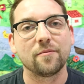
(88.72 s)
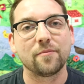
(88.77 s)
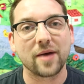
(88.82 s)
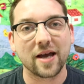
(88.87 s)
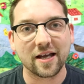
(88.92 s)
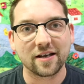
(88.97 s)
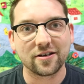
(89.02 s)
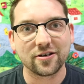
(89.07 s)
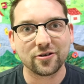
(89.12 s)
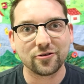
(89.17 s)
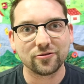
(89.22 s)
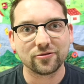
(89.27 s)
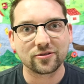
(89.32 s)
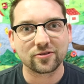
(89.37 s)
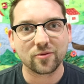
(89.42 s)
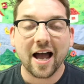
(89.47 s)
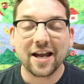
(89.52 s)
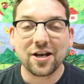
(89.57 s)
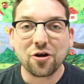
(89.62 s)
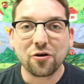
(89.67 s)
bad
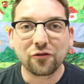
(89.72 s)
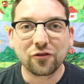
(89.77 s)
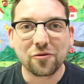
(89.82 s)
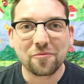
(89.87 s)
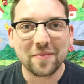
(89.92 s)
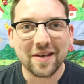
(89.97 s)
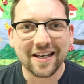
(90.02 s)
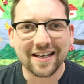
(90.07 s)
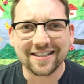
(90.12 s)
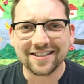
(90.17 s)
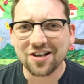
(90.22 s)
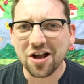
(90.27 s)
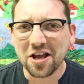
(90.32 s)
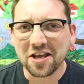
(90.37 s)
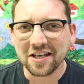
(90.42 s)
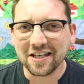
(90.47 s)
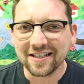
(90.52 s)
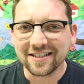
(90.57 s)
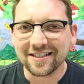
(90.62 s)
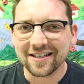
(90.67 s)
news. I know for me, it's
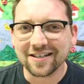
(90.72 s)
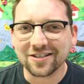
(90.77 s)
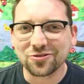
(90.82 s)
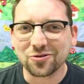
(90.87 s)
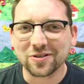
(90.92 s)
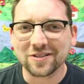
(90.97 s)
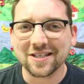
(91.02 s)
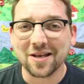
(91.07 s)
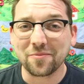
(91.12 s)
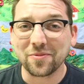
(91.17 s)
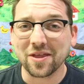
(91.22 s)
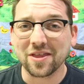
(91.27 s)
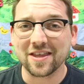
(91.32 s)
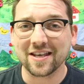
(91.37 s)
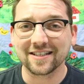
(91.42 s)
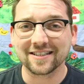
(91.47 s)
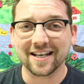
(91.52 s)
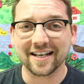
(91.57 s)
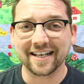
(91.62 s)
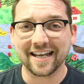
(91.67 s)
not easy to accept the
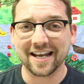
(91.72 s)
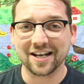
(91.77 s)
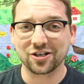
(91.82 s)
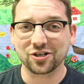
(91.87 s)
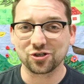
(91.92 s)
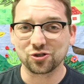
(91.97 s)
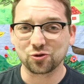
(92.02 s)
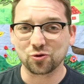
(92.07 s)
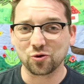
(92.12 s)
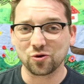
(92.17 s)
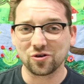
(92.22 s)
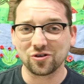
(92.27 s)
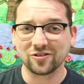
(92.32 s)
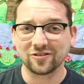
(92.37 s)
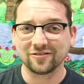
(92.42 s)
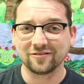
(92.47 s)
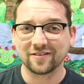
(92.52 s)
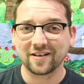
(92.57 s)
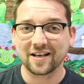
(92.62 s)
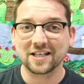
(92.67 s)
things I can't control,
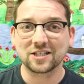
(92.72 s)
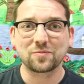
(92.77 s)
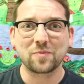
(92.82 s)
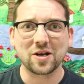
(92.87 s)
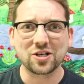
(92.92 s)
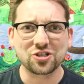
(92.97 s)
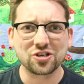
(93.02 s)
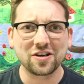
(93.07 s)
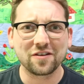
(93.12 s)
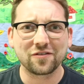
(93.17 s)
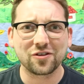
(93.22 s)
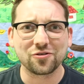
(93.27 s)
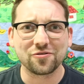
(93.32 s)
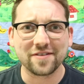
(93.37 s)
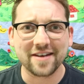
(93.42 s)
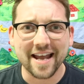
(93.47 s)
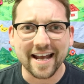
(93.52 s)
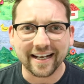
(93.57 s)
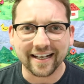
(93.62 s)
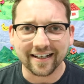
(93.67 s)
especially if they're
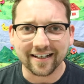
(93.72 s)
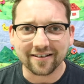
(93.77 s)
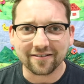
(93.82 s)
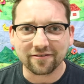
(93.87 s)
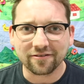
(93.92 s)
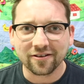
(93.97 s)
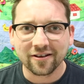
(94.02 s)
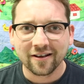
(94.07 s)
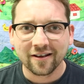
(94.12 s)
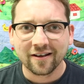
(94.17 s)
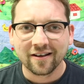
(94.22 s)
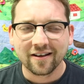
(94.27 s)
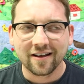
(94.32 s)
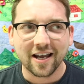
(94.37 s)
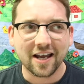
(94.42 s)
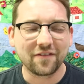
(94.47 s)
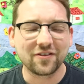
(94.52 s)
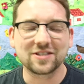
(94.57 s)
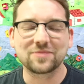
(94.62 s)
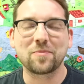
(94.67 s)
negative.
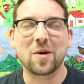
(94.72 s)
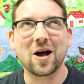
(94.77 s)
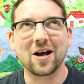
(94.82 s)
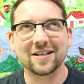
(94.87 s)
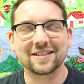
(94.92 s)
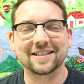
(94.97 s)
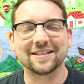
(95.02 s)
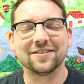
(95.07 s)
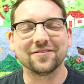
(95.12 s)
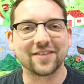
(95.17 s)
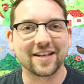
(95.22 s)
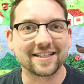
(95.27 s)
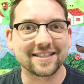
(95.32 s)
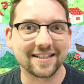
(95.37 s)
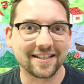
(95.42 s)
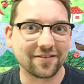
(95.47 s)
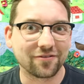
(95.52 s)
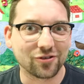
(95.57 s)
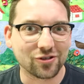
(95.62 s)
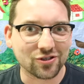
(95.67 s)
If it's positive, that's
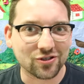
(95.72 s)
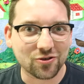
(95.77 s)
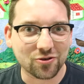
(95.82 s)
a different